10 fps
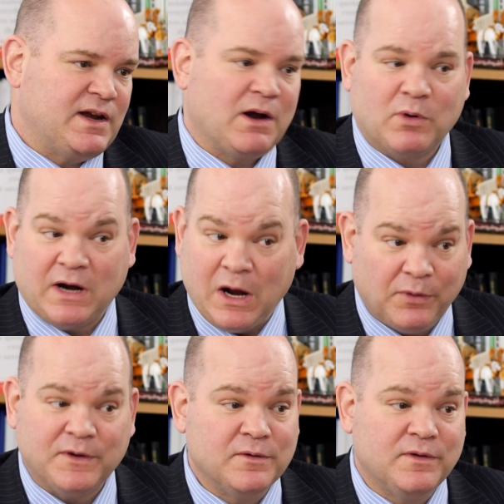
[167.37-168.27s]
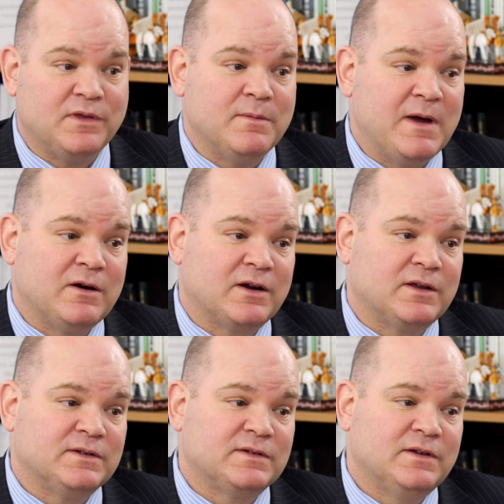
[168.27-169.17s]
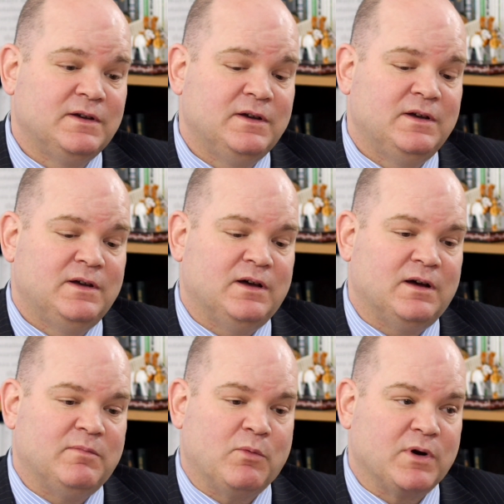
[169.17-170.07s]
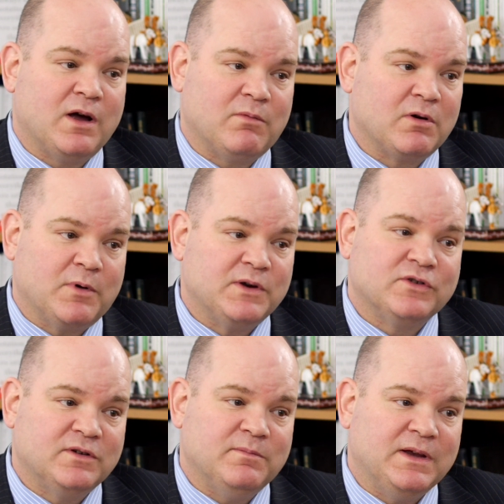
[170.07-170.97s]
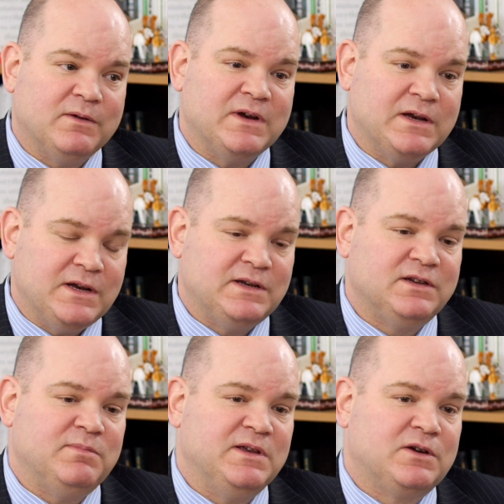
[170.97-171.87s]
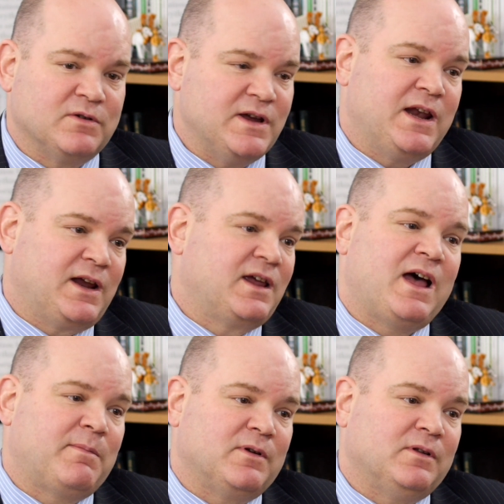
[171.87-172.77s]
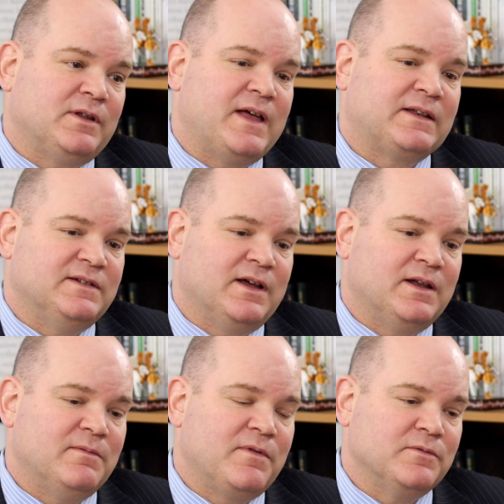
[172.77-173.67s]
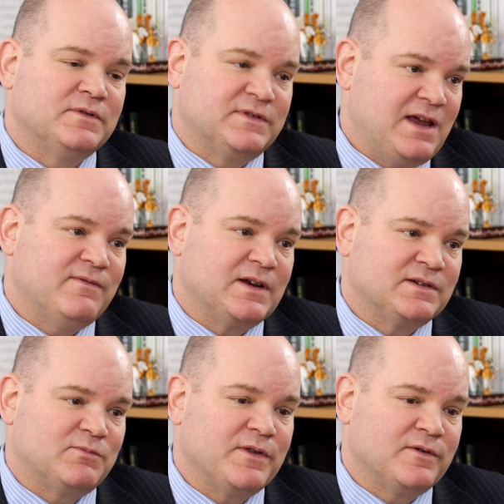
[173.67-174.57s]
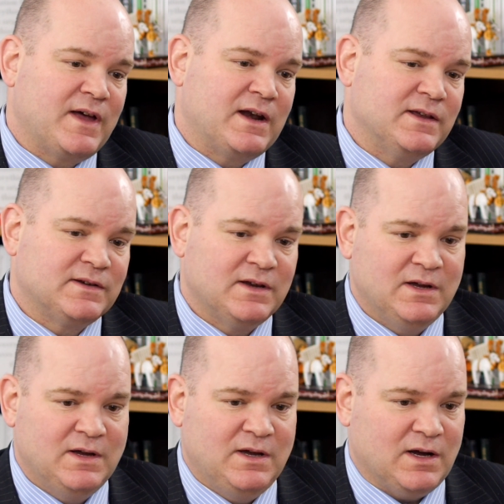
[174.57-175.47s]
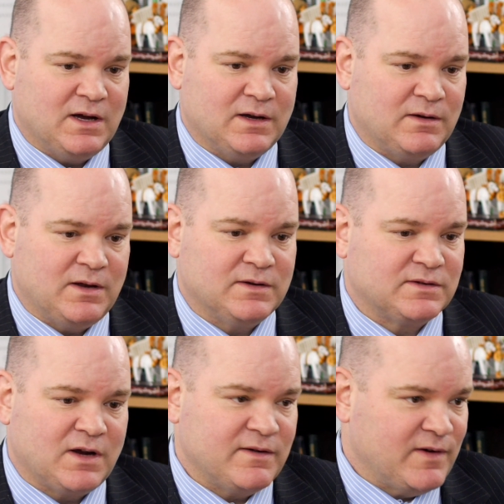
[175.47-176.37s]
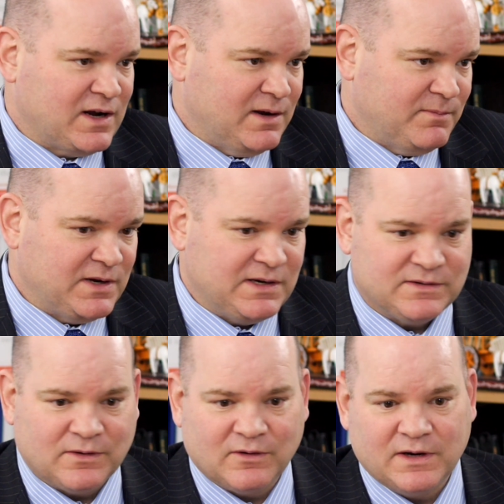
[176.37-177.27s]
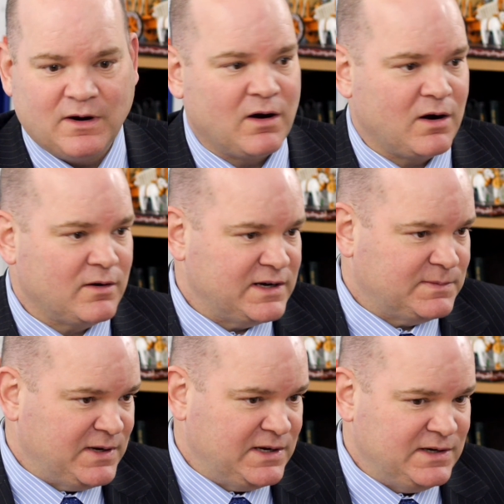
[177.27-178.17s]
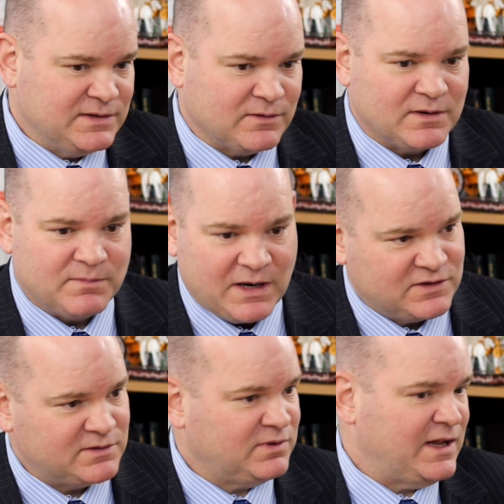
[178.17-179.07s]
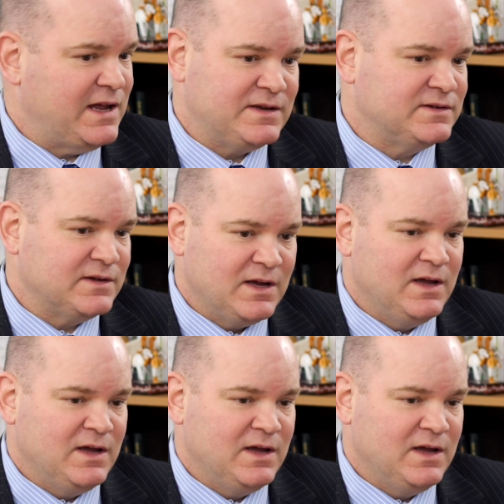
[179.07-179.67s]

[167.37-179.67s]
Now, we're healthier than the Americans, but we're not where we should be. We need to be creating capital, and that's done through savings, whether that is inside of our companies or in RRSPs or in pension plans.